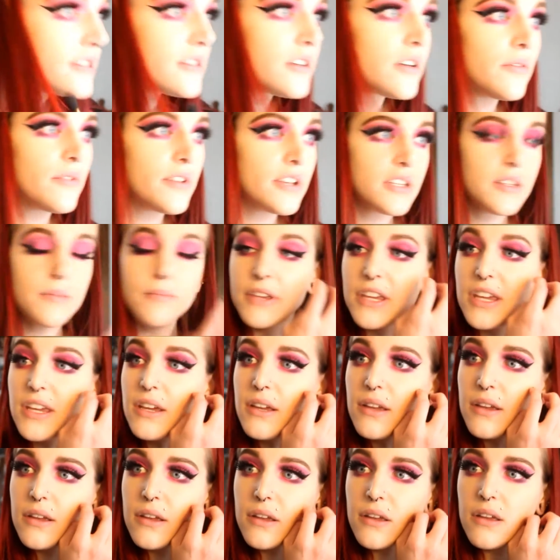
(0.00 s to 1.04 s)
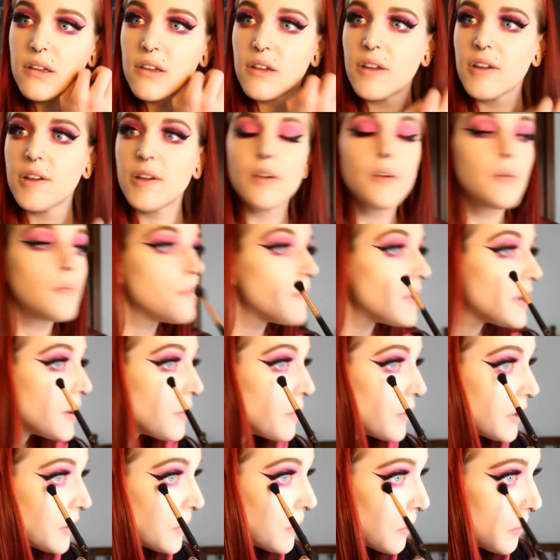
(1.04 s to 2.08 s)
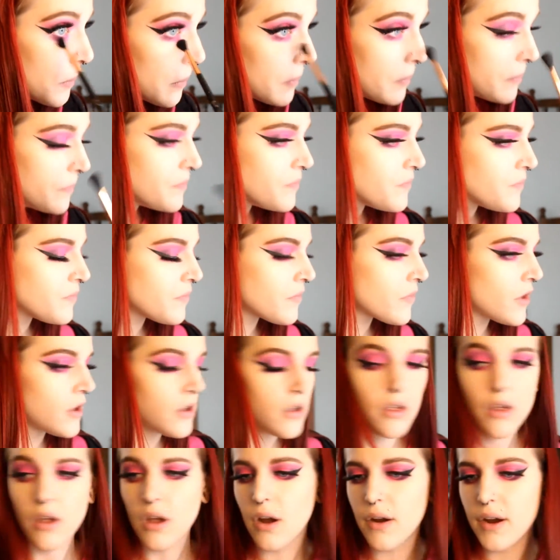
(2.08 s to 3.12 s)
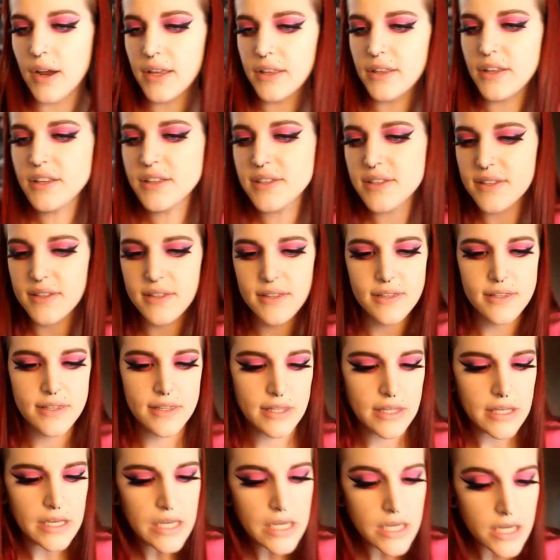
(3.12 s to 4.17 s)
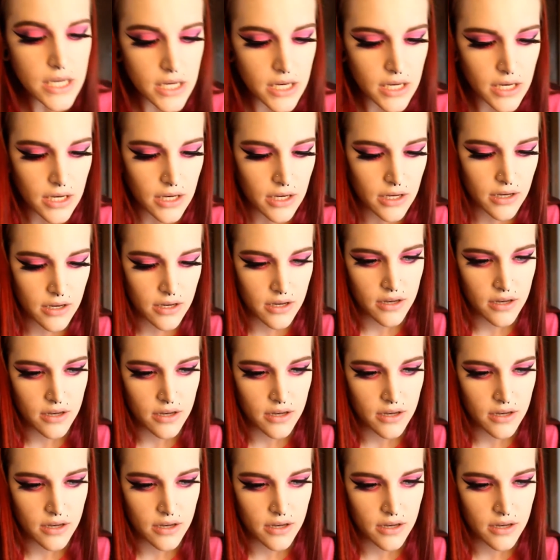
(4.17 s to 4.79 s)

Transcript: is going to be, but I will. All right, let's see.